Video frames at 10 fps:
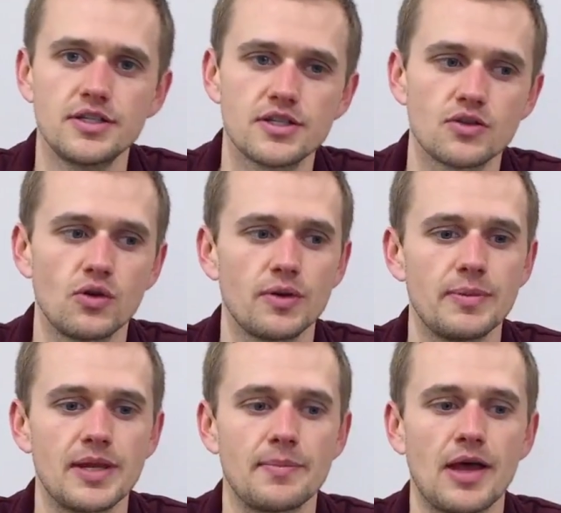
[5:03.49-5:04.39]
so it would have
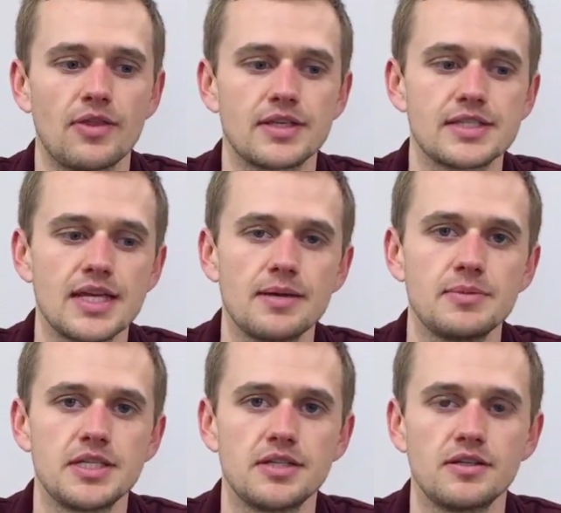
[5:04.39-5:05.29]
been about the same
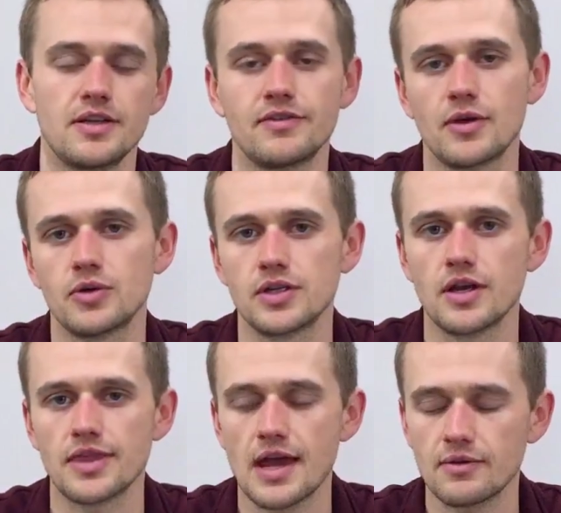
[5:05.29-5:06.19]
deal if I would have
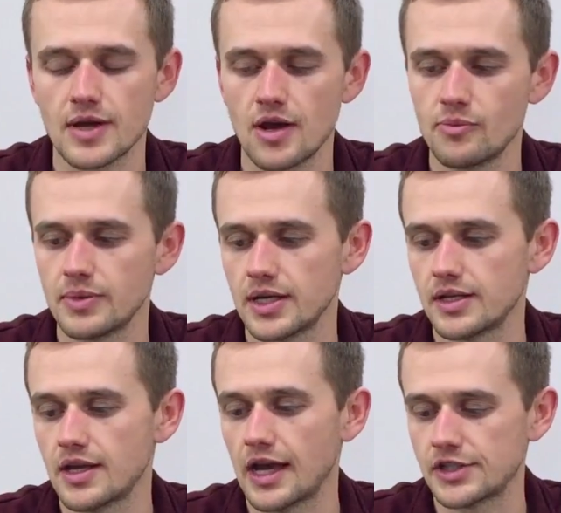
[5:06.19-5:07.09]
gone that route,
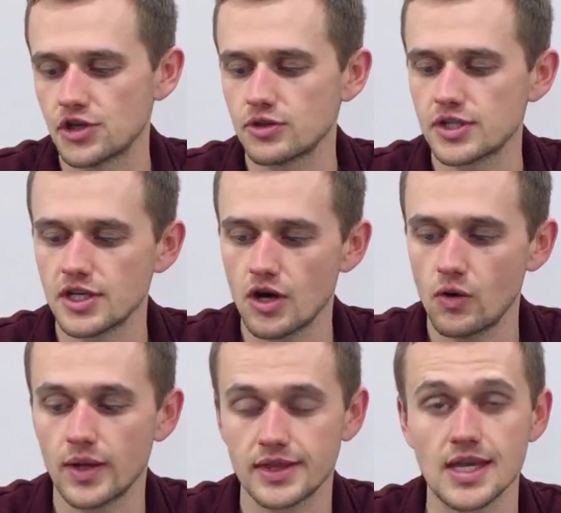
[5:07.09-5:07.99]
but I chose to go
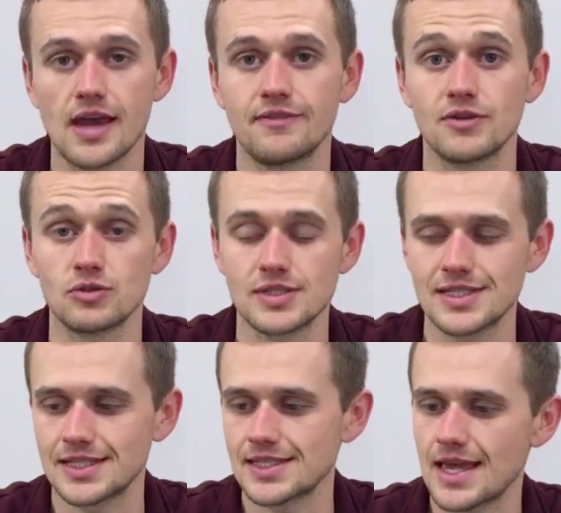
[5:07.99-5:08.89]
with the iPhone
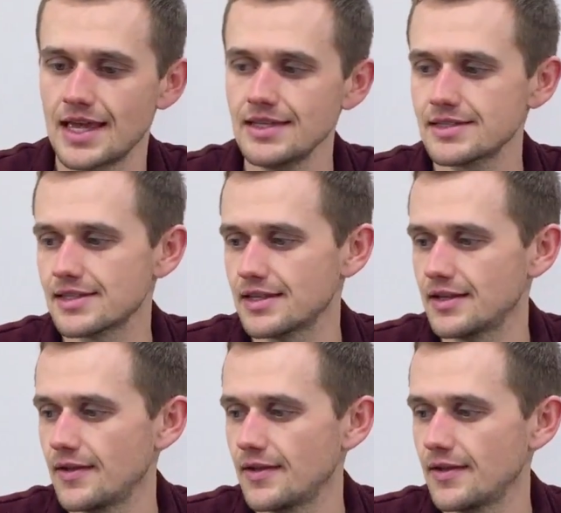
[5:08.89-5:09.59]
6S.